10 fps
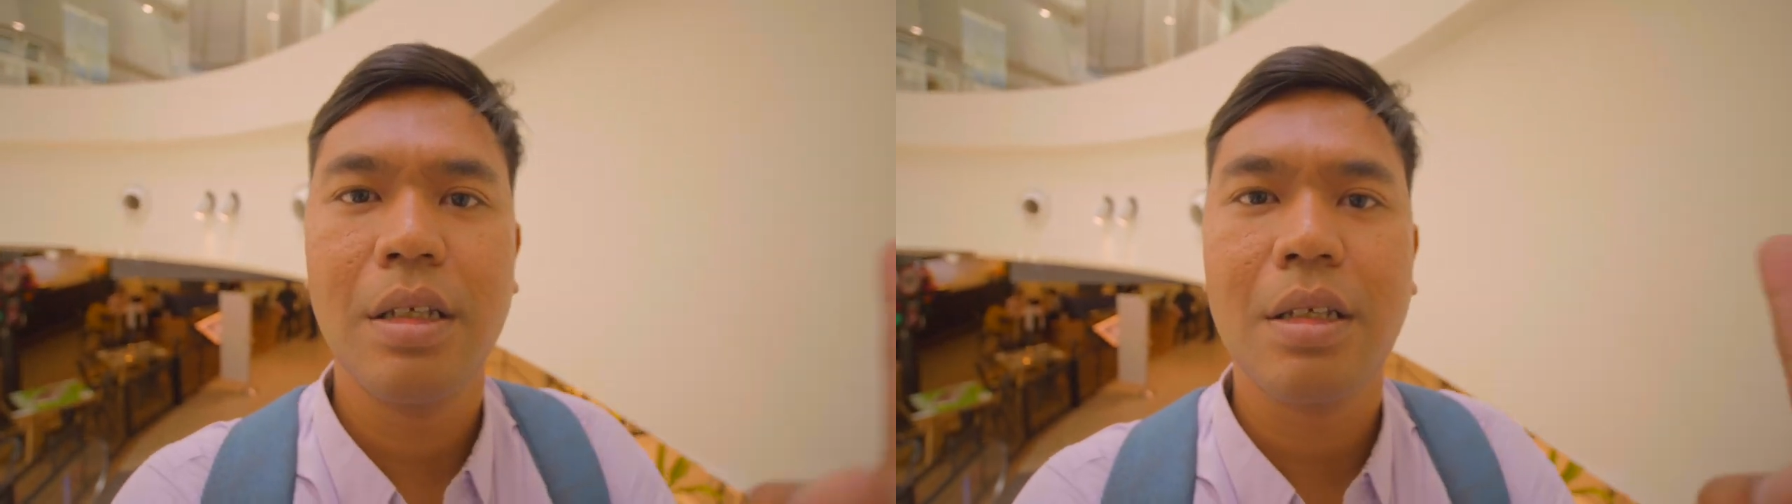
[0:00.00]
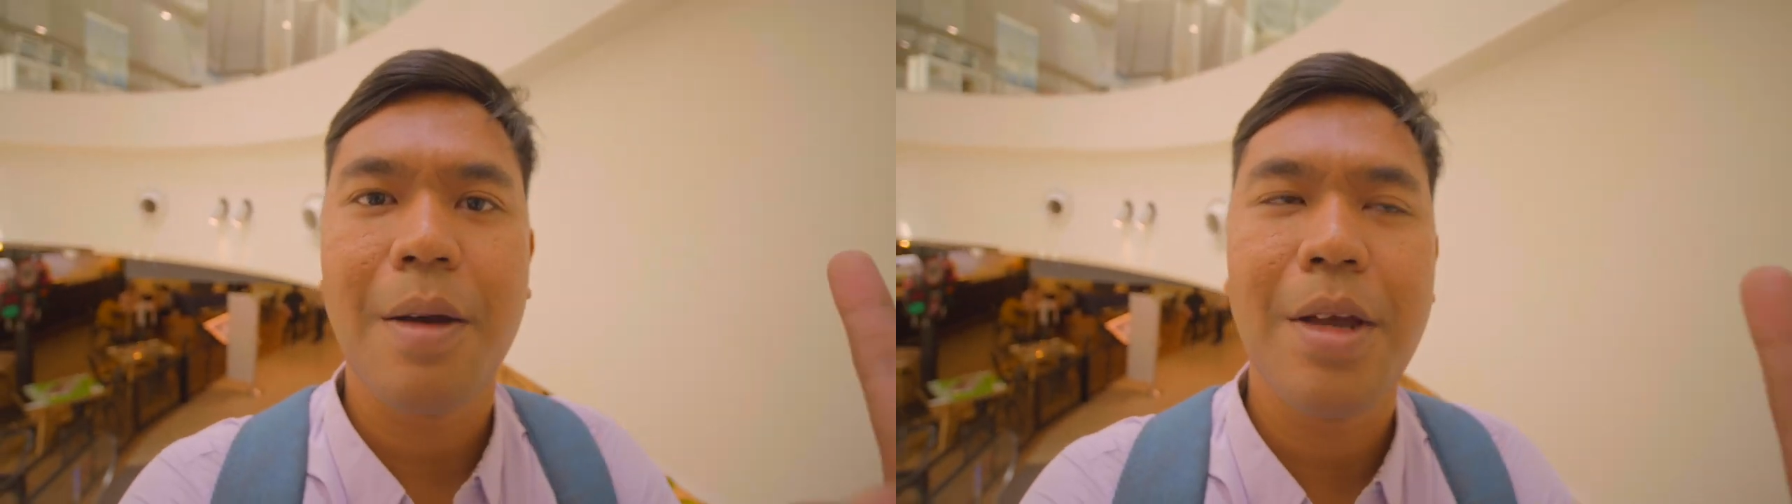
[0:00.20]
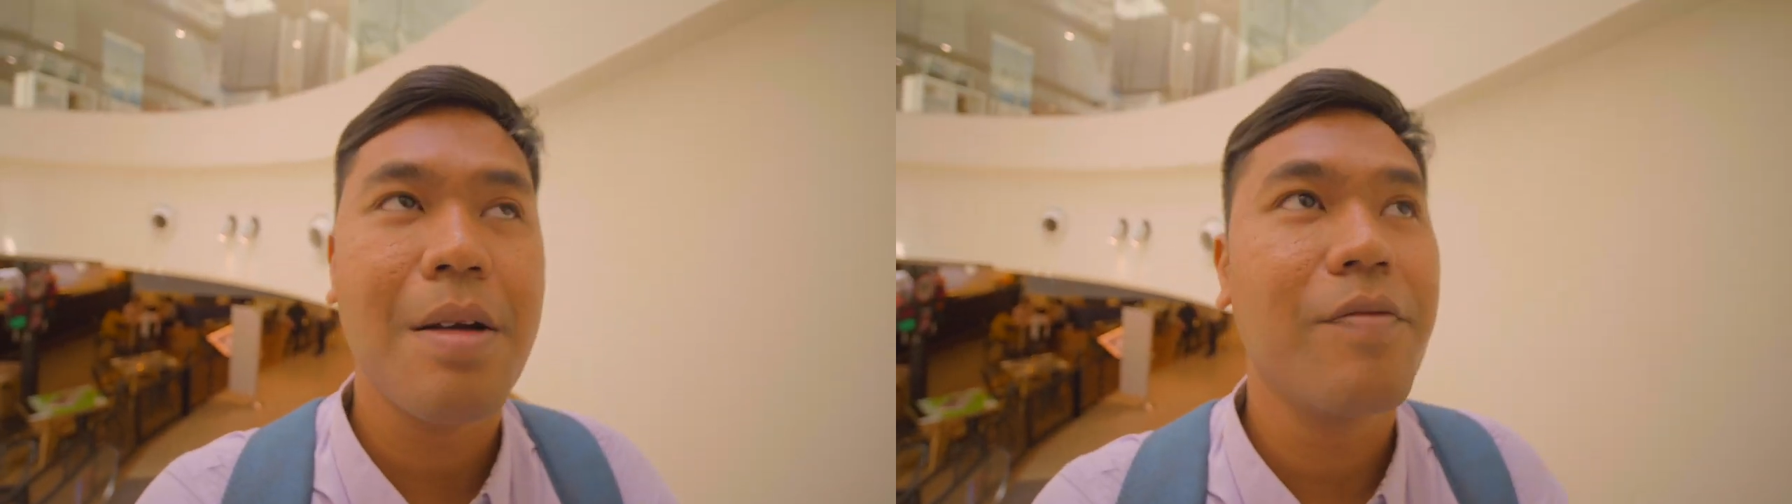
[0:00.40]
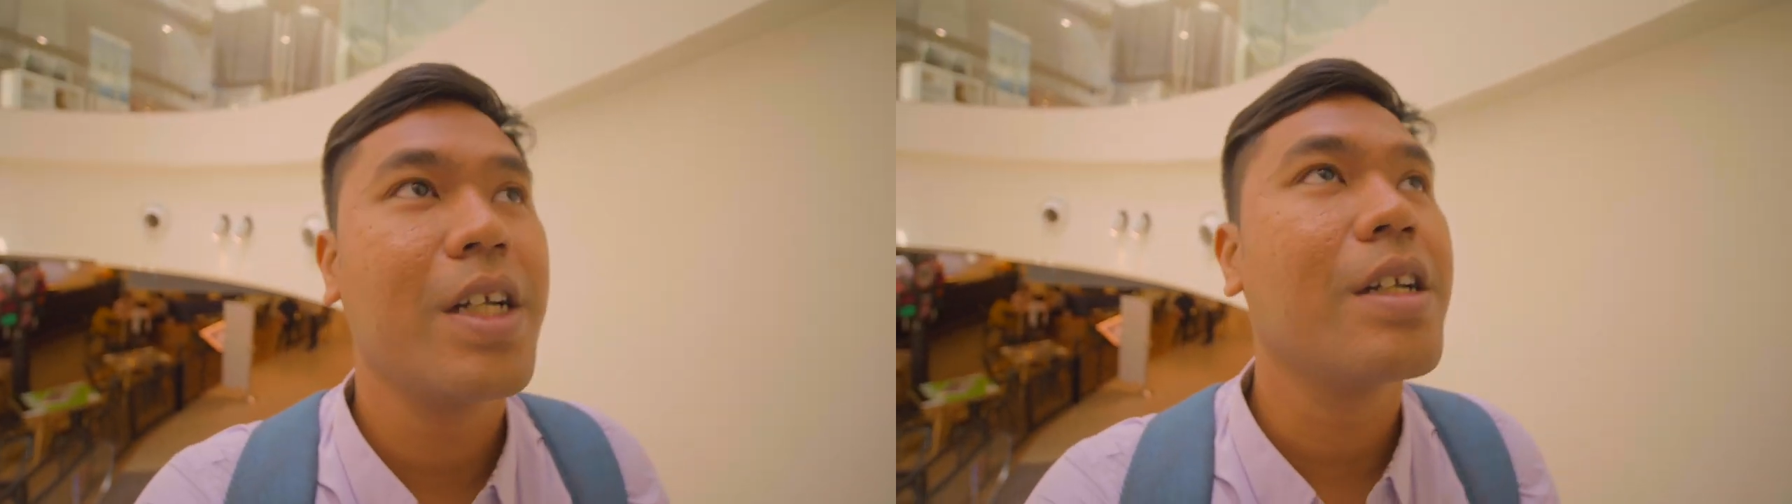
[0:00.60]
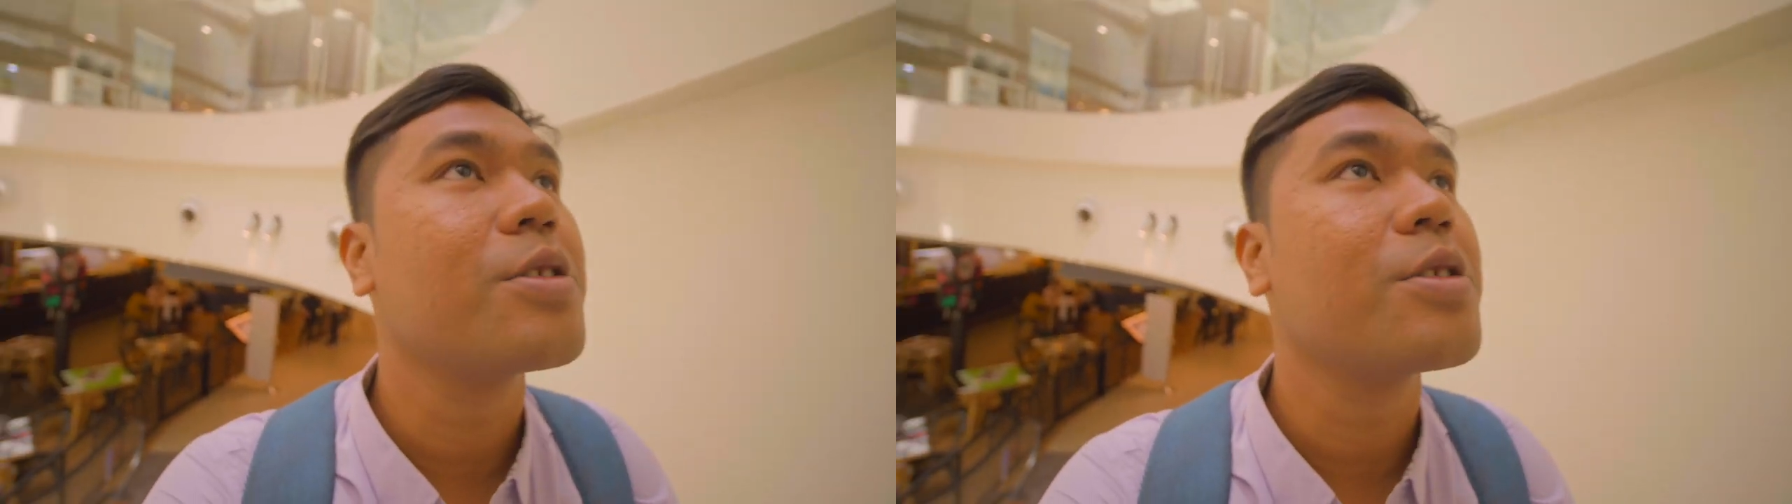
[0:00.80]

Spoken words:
is coming up very